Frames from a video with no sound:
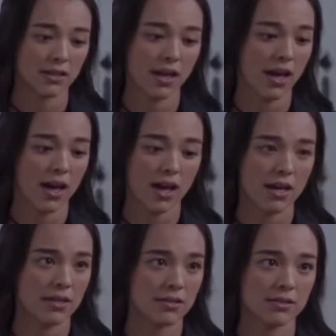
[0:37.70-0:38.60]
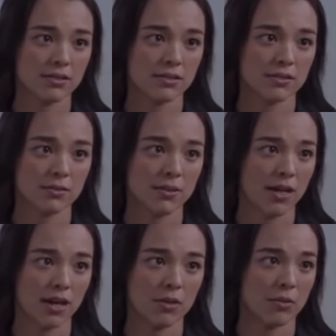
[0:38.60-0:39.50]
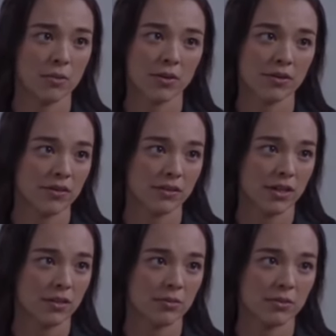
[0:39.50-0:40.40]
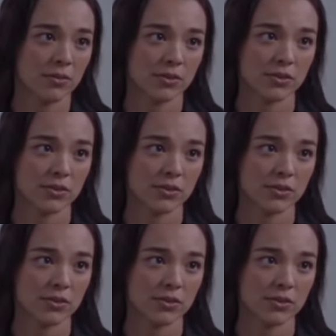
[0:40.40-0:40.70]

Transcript: to the floor. The writers may take this anywhere,